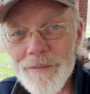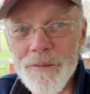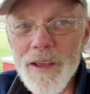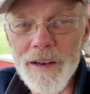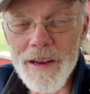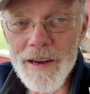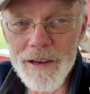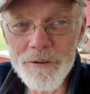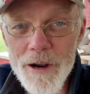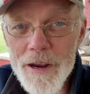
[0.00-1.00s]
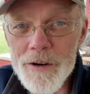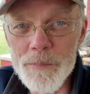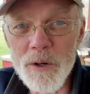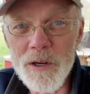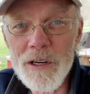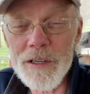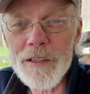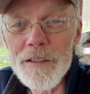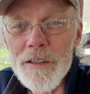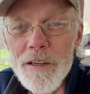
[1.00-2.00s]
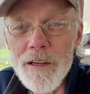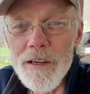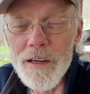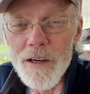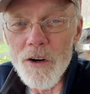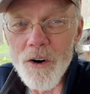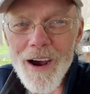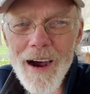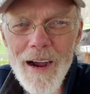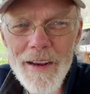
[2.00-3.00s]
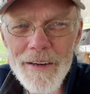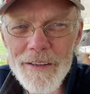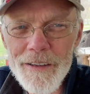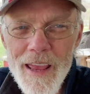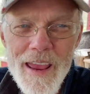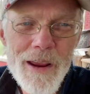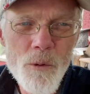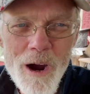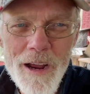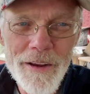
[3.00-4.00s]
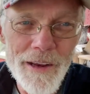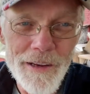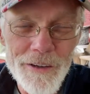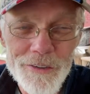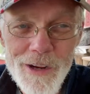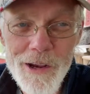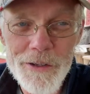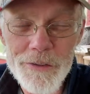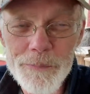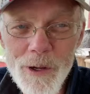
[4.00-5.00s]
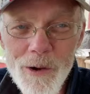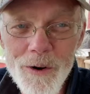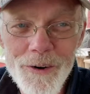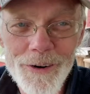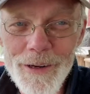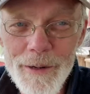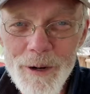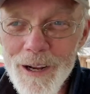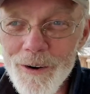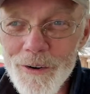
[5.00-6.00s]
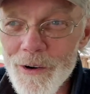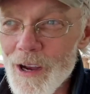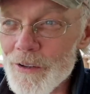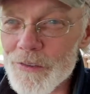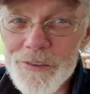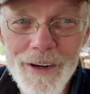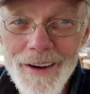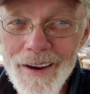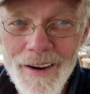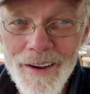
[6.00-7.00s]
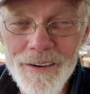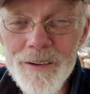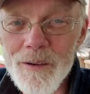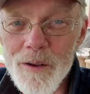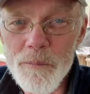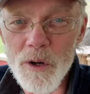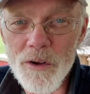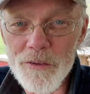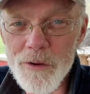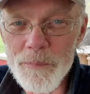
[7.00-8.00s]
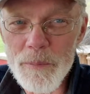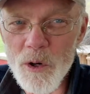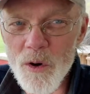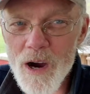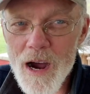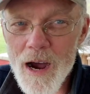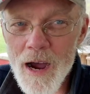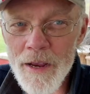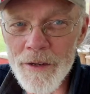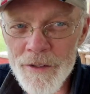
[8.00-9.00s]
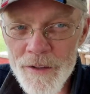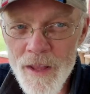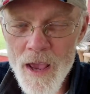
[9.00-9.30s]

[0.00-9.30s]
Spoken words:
that Ayn Rand book, or Ayn, A-Y-N is how you spell her name. I don't know. I just say Ann, but some people go Ayn.